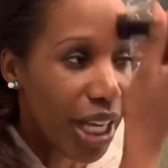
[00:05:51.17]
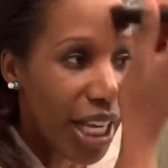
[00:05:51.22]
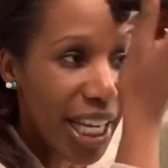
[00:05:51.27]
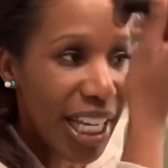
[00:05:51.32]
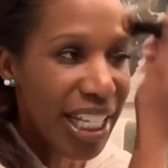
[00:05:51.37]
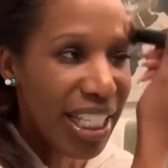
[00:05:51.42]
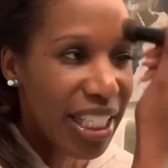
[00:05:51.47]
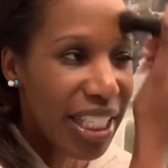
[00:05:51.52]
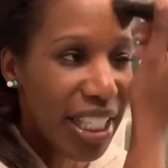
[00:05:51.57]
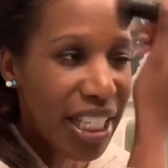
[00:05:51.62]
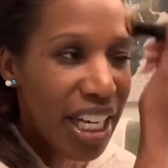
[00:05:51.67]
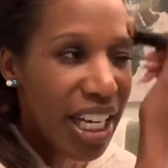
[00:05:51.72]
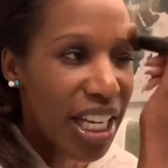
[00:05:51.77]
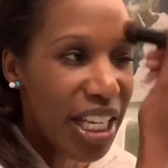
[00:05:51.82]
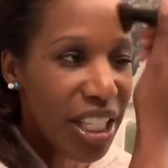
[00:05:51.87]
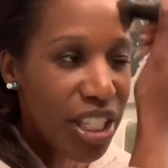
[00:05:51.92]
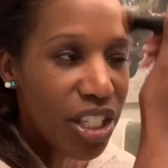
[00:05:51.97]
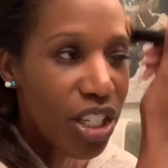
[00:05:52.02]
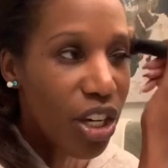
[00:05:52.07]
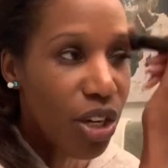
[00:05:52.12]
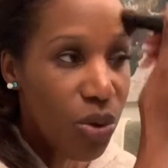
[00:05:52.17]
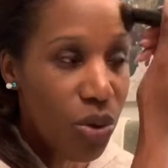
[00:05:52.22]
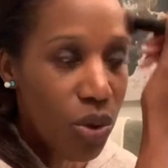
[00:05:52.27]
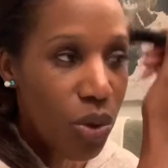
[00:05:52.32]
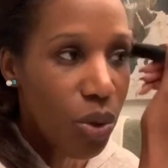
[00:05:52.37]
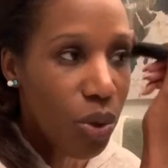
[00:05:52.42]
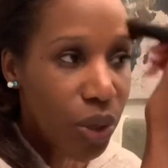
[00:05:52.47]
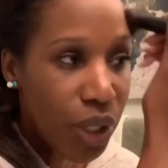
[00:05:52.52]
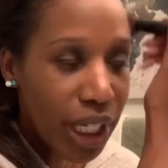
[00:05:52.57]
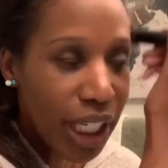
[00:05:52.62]
It does go
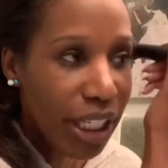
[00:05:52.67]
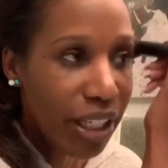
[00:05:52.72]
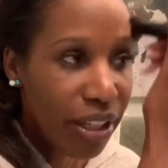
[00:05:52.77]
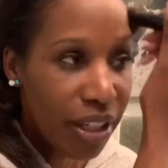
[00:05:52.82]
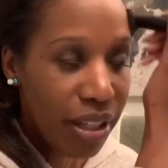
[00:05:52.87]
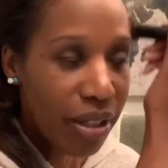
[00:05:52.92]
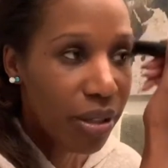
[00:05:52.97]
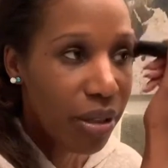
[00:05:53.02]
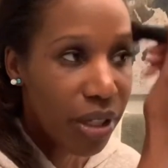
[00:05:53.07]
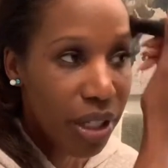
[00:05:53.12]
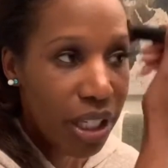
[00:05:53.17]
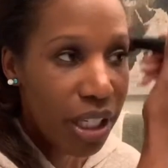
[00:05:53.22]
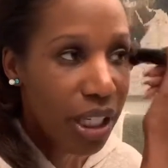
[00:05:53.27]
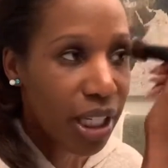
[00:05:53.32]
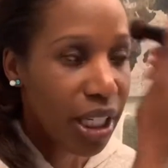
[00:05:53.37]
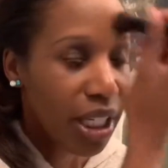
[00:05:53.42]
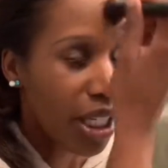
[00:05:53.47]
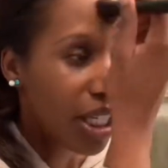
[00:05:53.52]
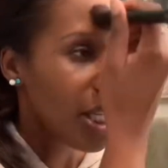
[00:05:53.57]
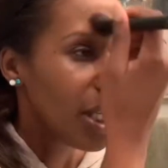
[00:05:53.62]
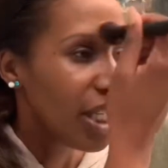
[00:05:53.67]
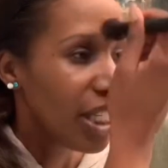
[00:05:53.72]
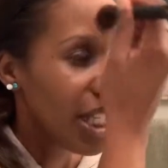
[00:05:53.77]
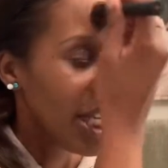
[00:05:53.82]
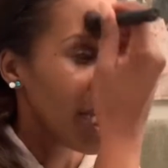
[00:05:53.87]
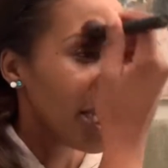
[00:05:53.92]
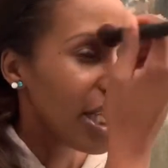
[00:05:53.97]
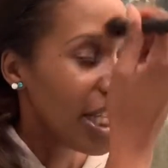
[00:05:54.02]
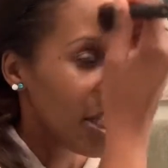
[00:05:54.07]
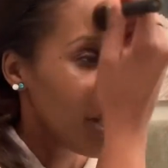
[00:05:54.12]
on
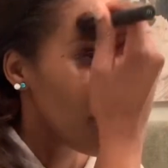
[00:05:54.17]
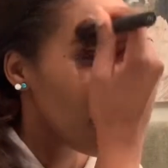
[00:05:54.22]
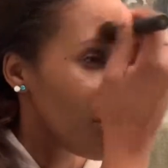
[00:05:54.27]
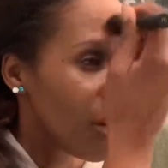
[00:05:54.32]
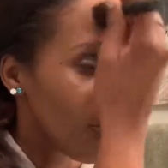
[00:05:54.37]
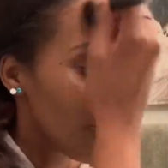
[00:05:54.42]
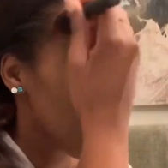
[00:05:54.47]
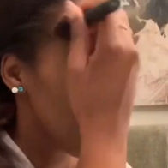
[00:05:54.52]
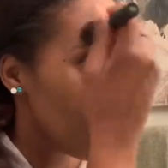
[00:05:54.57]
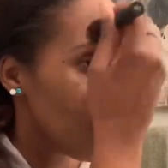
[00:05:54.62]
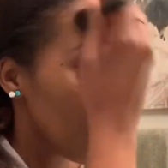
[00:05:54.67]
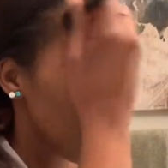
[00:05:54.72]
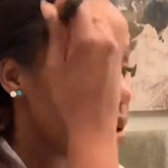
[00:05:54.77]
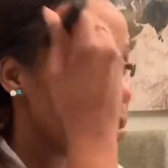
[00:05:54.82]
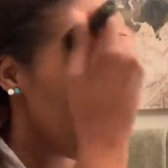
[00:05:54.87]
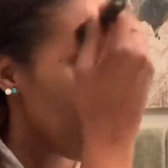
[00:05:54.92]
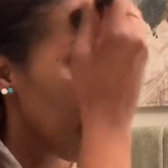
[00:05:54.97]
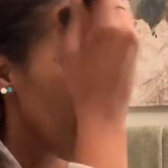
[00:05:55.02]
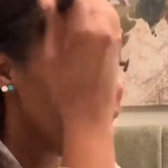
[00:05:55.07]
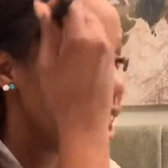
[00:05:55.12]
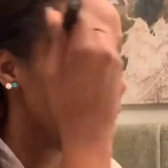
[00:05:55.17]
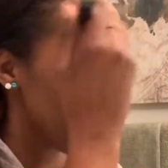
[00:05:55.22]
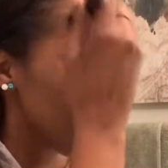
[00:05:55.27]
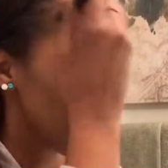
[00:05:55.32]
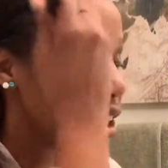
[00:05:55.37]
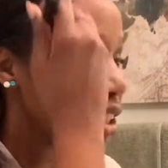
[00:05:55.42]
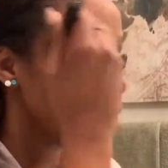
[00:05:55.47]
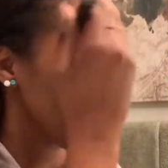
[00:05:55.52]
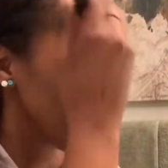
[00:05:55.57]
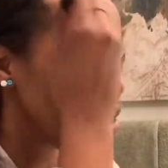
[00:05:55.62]
like it's going to
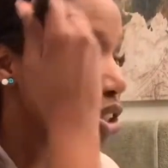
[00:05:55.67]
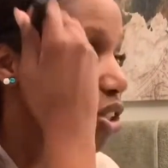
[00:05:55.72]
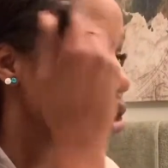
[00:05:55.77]
appear